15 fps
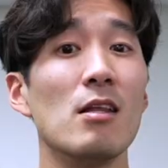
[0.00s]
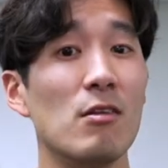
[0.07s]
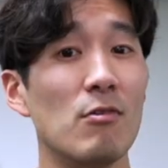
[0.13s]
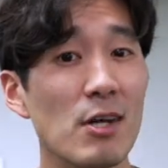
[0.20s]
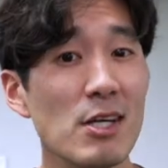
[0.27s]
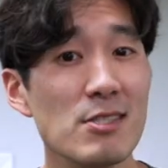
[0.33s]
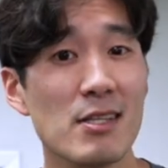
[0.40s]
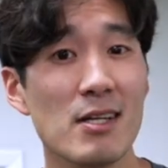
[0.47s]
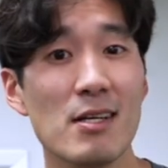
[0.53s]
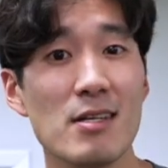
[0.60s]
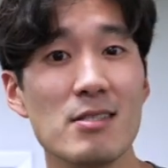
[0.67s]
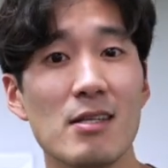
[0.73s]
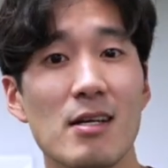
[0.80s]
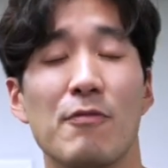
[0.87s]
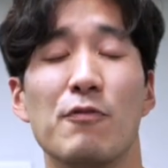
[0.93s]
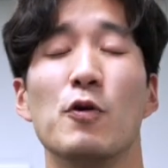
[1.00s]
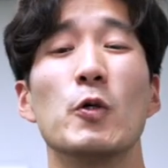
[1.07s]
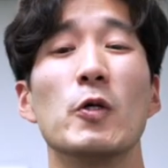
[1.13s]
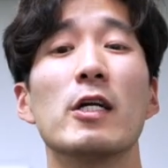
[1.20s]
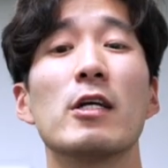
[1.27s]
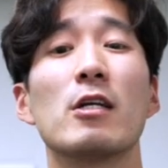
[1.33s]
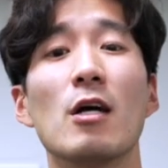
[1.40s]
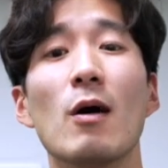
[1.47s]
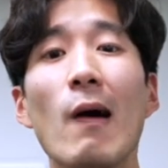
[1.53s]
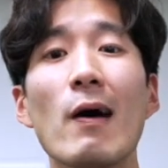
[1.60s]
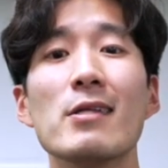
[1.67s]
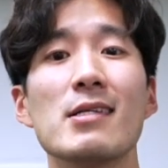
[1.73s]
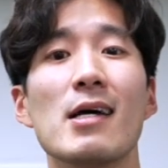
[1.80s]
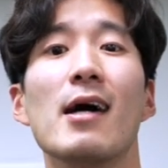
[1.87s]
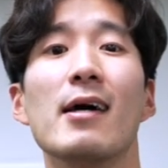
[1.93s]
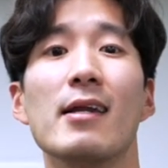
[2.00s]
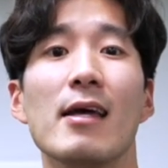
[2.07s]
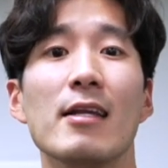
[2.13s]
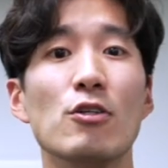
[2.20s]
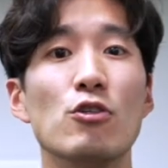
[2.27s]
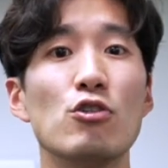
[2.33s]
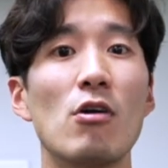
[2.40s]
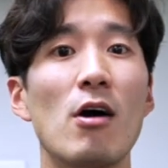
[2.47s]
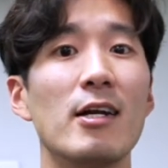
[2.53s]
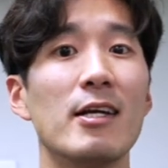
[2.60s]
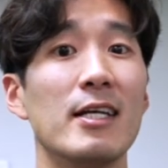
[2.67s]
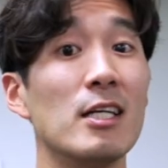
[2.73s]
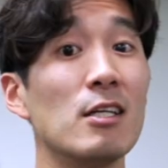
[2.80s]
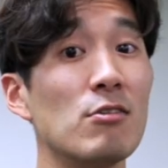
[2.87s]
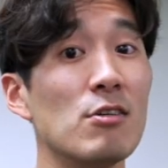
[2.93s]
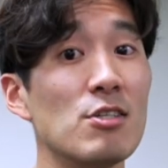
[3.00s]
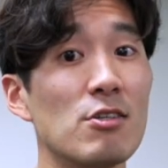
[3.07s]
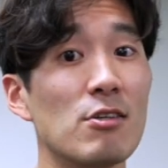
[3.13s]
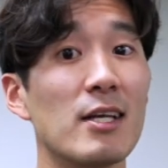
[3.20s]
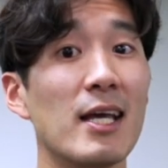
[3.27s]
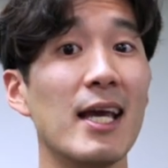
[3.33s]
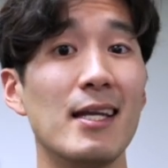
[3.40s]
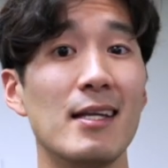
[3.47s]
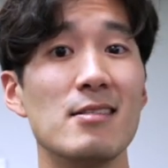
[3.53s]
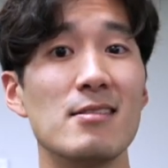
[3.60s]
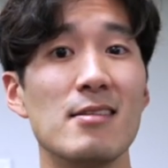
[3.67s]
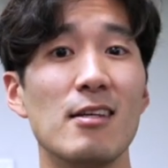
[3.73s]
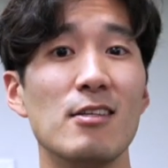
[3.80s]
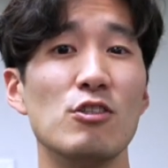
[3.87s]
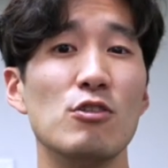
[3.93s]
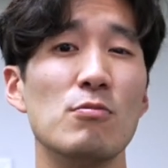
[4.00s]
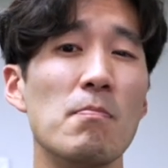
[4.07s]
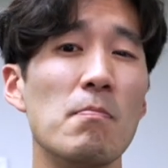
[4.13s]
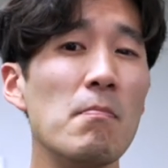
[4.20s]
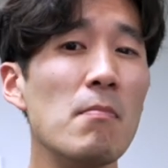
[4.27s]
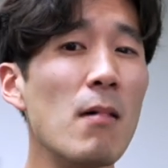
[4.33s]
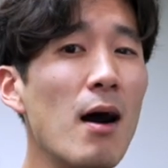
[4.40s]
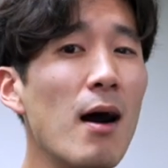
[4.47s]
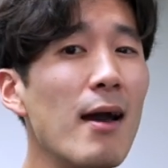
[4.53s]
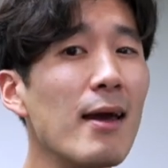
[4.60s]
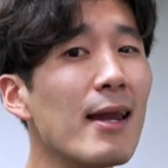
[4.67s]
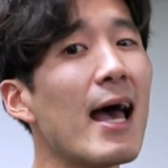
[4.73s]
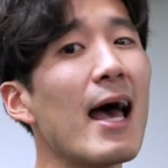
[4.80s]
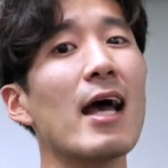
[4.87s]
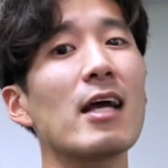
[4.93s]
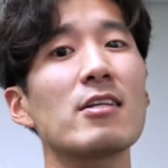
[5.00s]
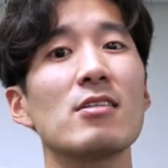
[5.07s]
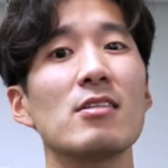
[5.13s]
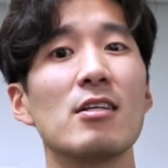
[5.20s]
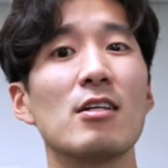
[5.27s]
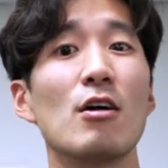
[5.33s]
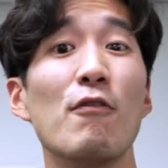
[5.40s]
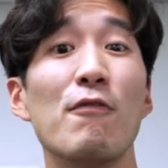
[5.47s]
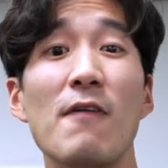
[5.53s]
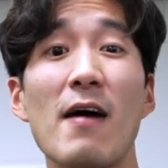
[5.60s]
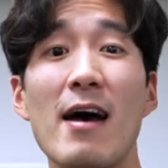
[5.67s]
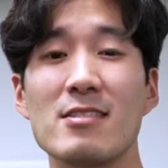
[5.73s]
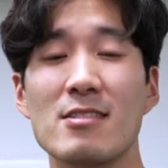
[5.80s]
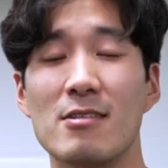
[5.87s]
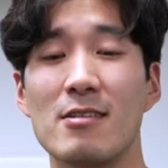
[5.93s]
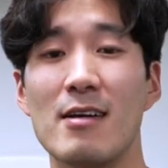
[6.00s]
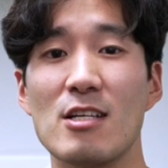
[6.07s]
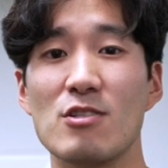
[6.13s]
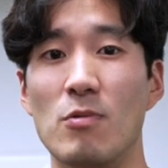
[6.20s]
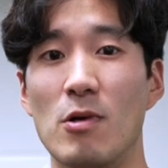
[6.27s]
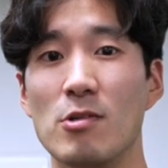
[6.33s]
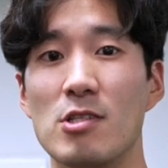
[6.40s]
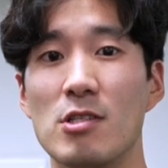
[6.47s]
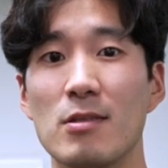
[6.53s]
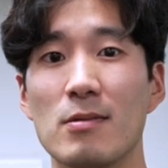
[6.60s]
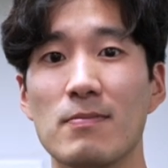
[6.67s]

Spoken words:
The reason is, if we were to go outside and you try to increase your cadence, you might actually go faster as well too.